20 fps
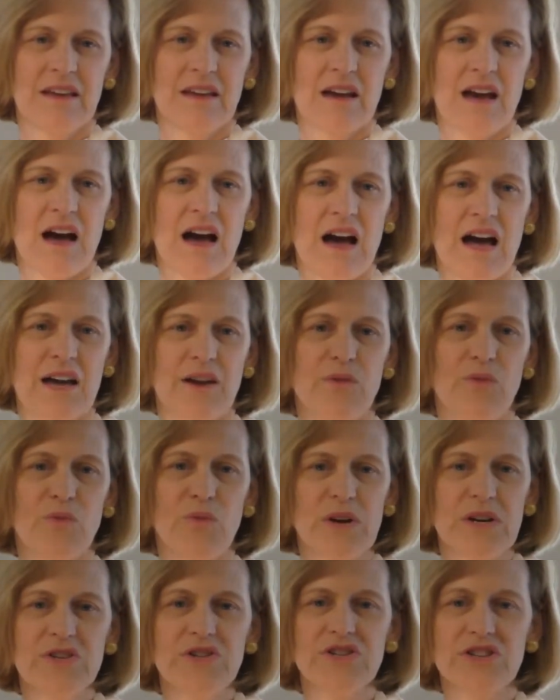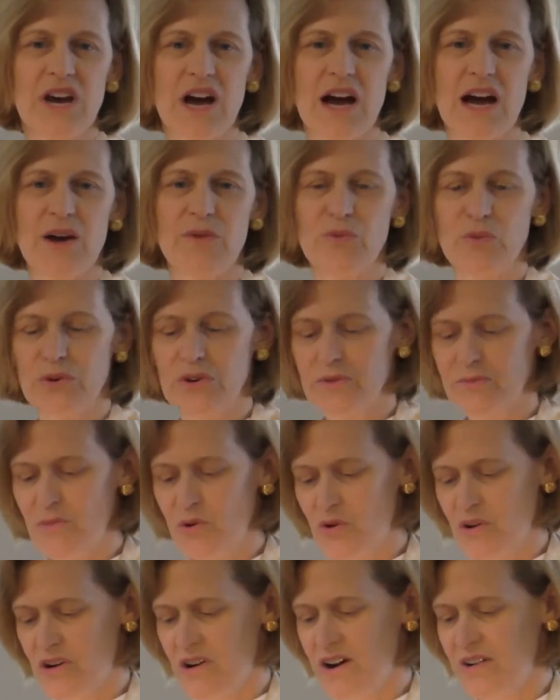I wish I were
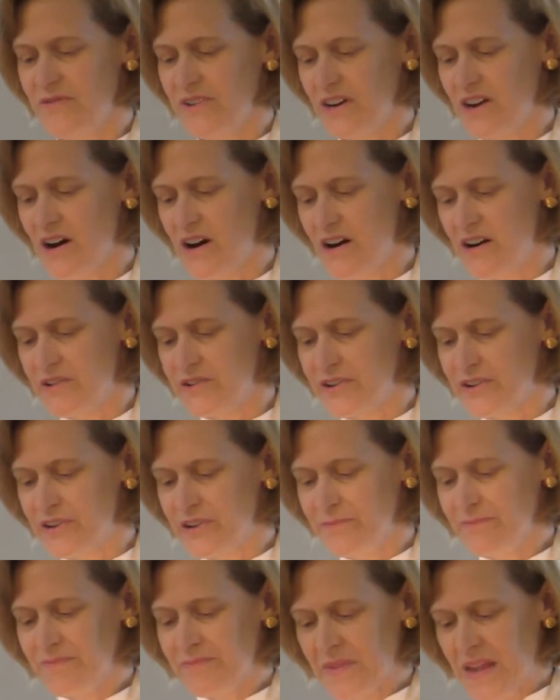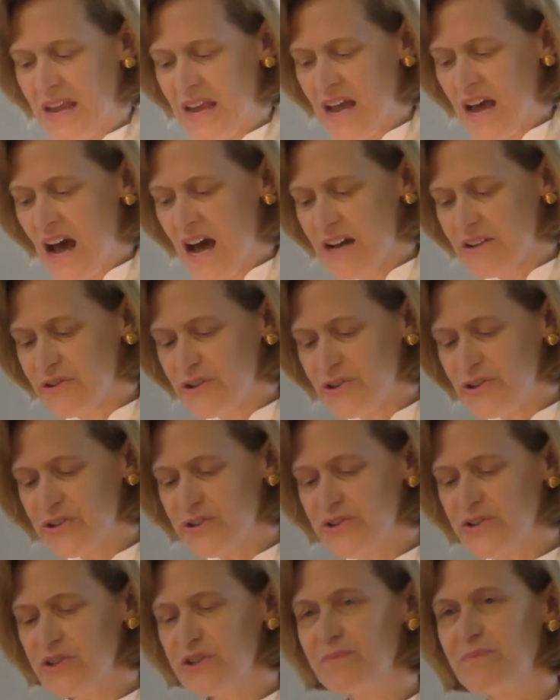more of a gardener,
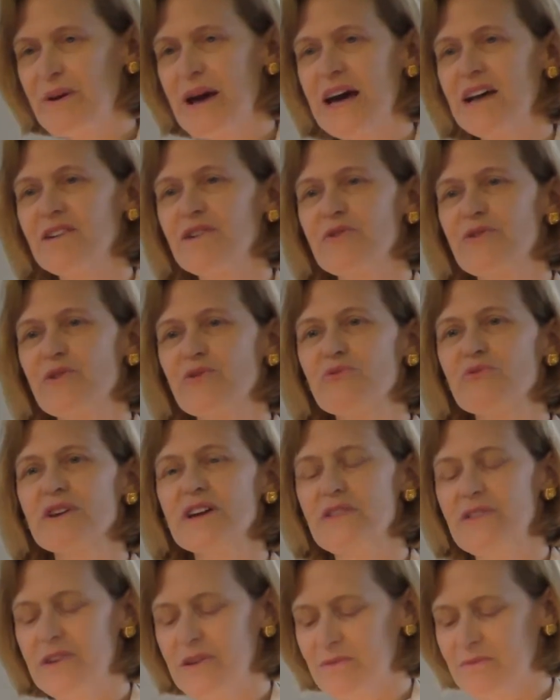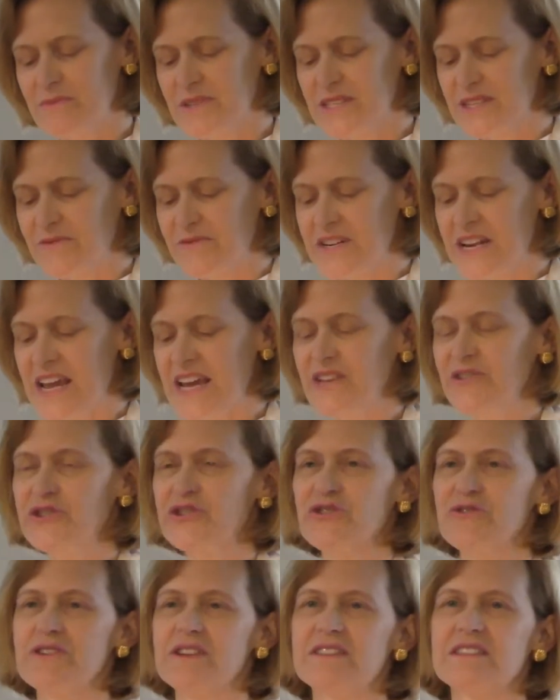understood better the rhythms of
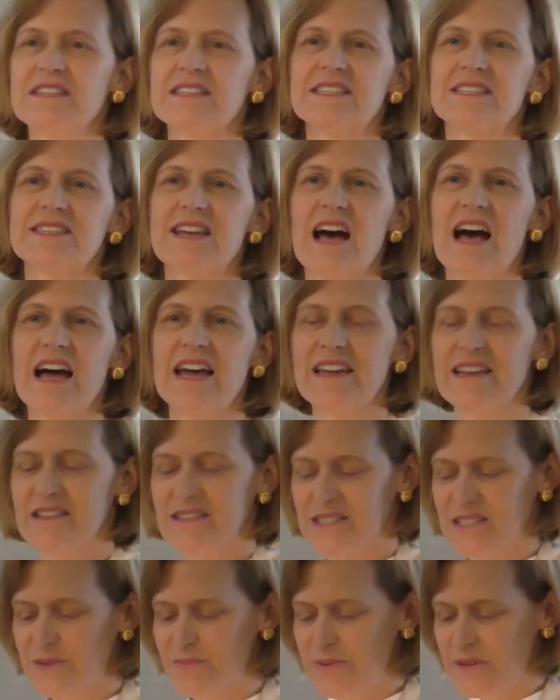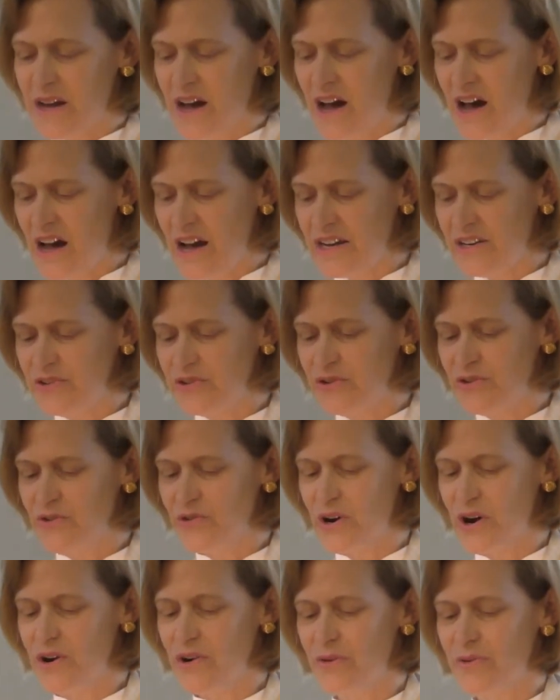nature and the science behind
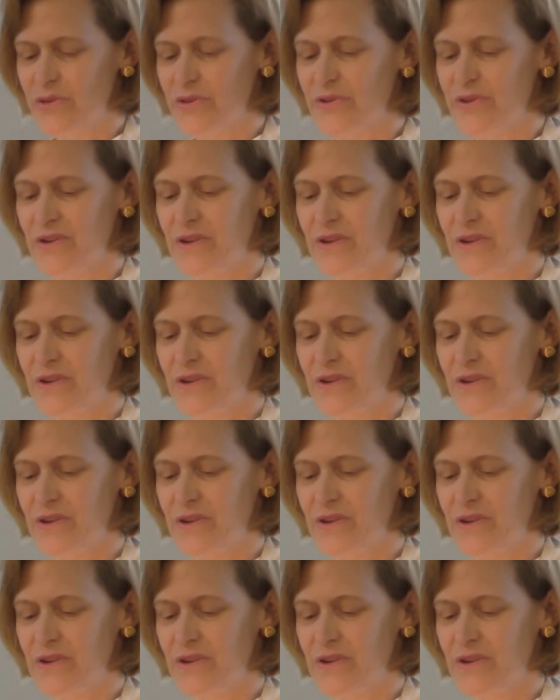growth.